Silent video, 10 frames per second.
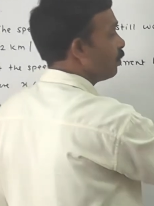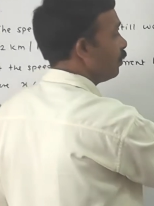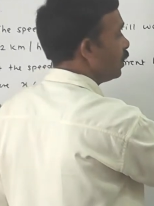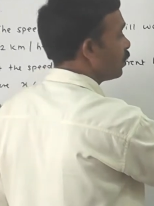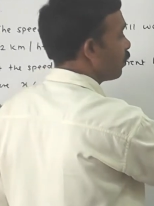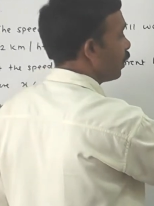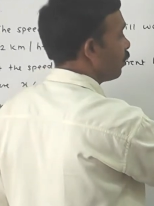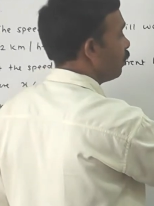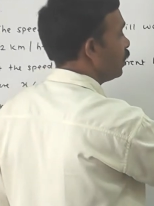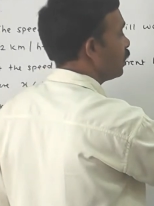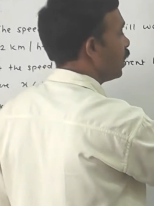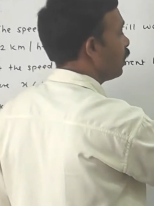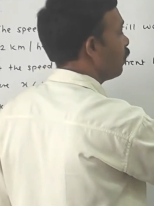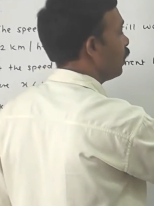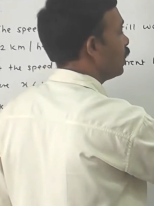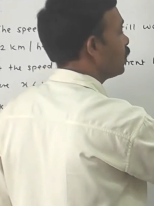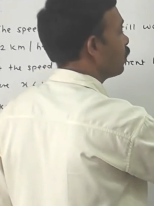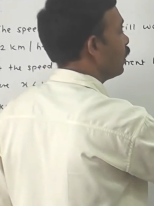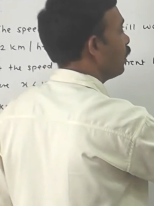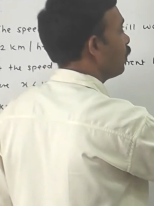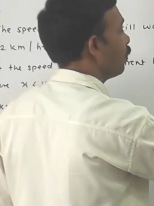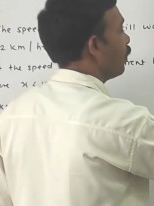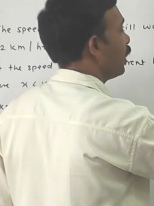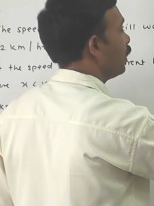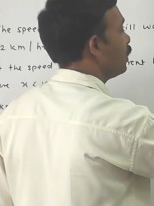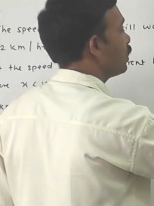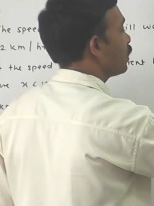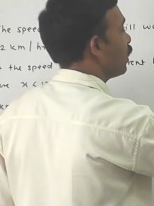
b square means that 12 square minus